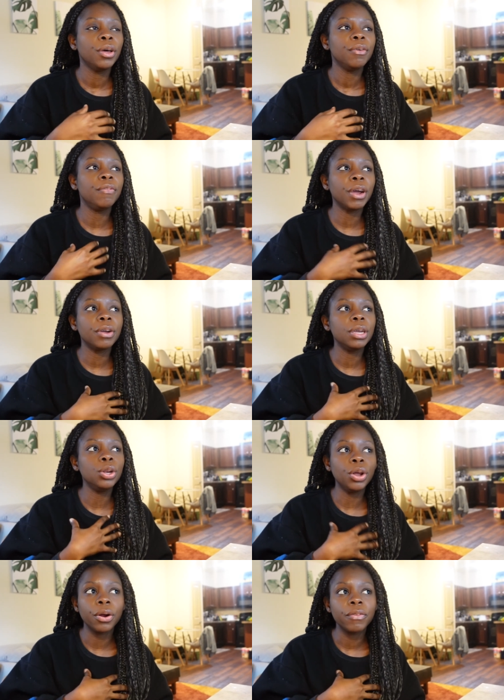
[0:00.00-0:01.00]
very
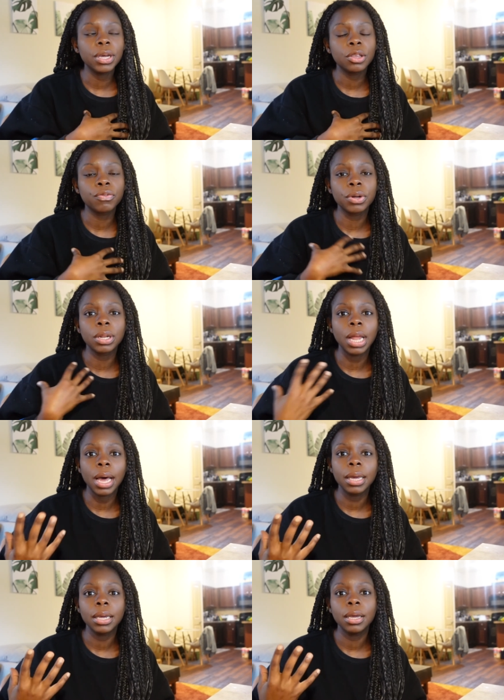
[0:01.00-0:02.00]
nervous
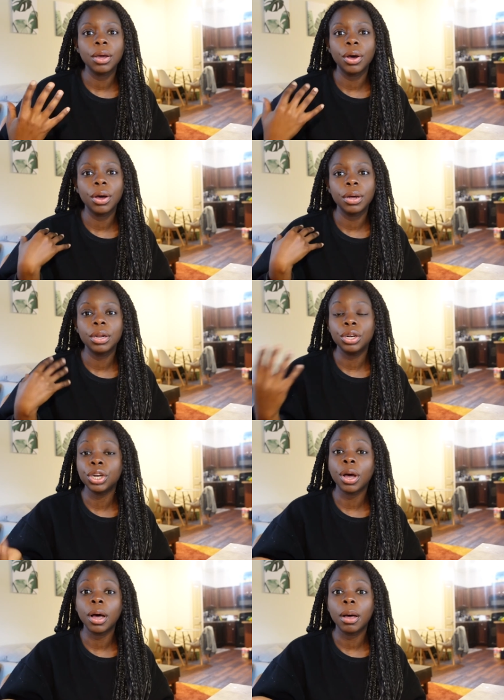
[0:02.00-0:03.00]
relying on a
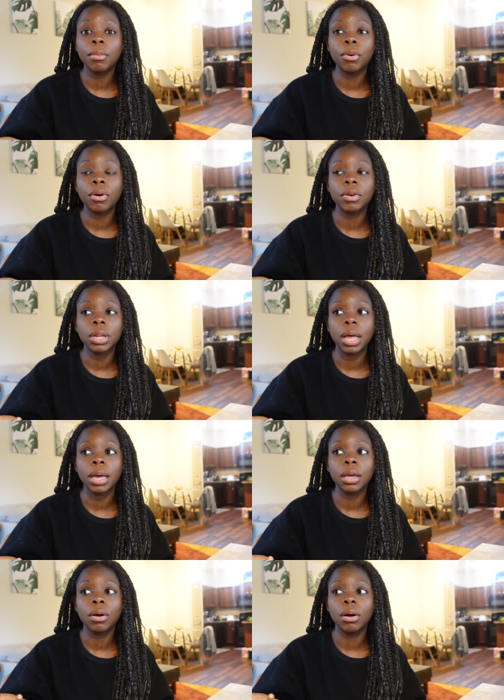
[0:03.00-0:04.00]
job or
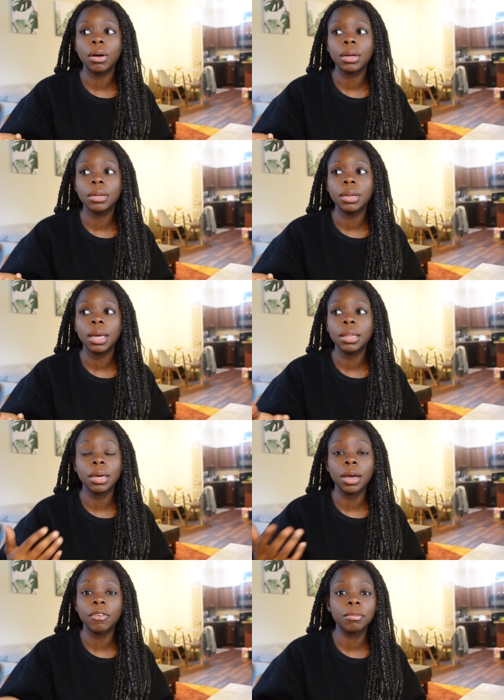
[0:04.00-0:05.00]
relying on the
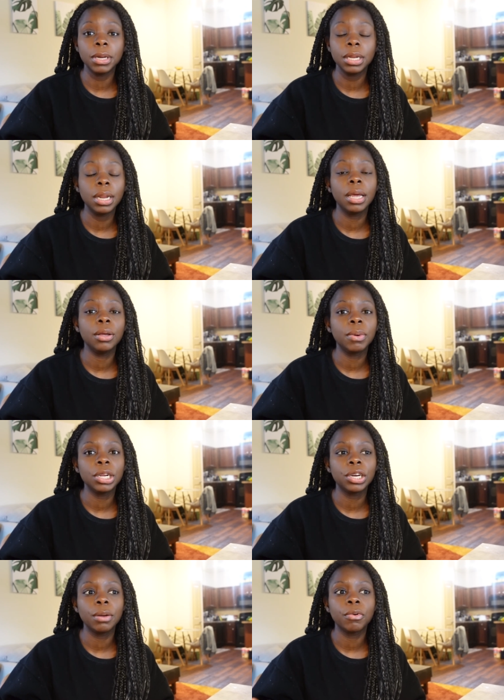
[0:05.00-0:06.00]
government in any way,
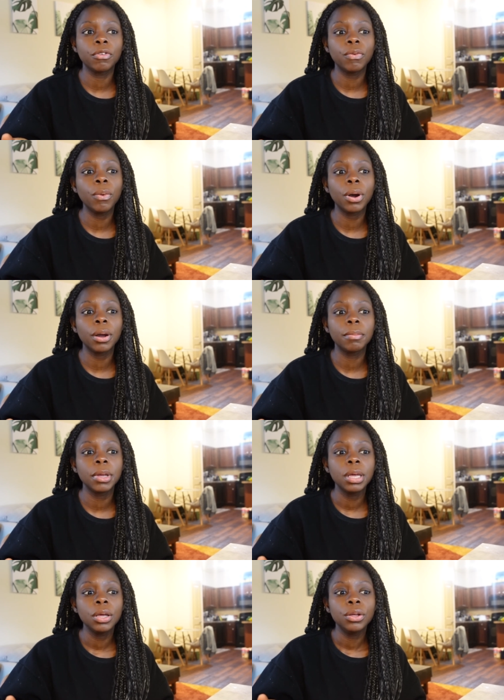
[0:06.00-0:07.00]
shape, or
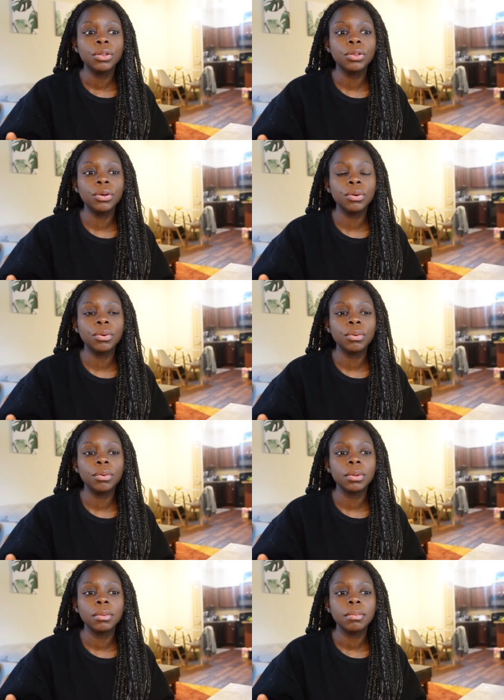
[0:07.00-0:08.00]
form
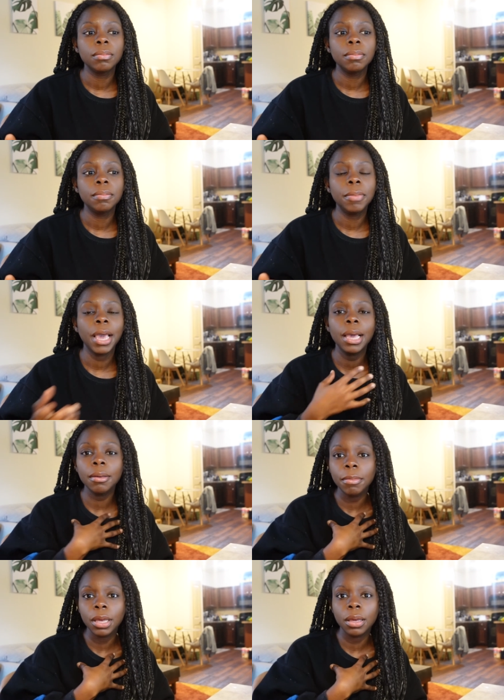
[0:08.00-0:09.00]
to
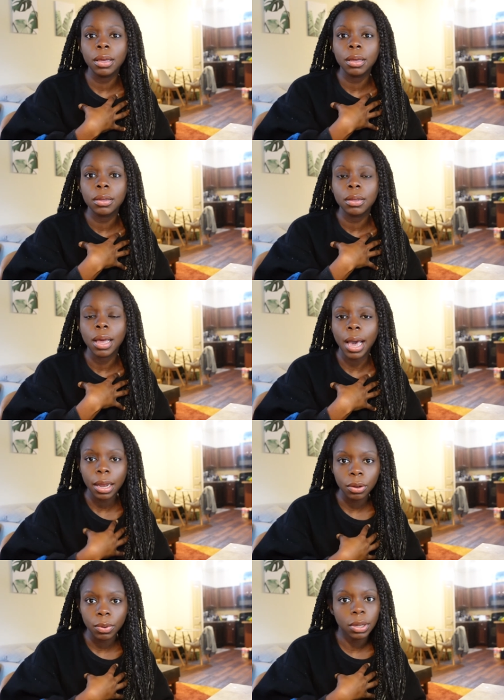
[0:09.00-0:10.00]
pay me
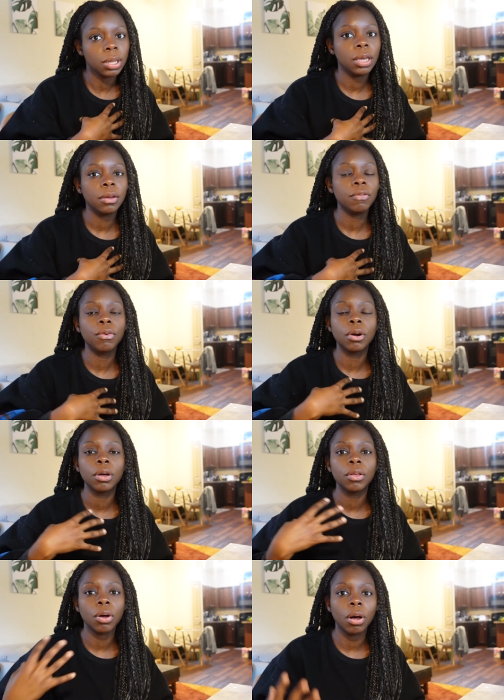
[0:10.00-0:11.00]
adequately
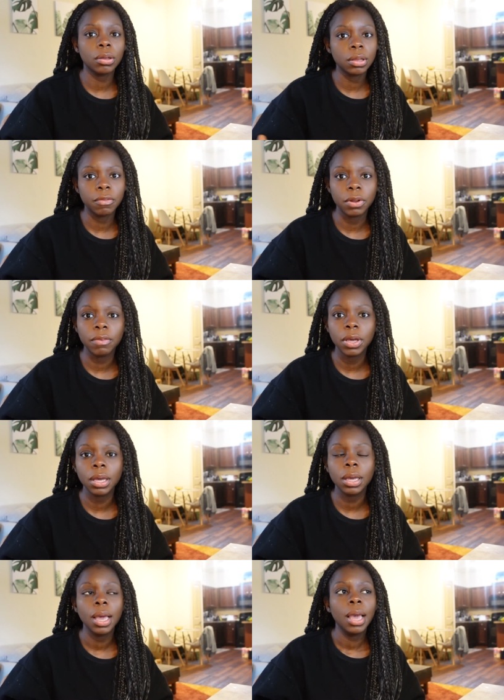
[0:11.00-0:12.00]
for the cost of living.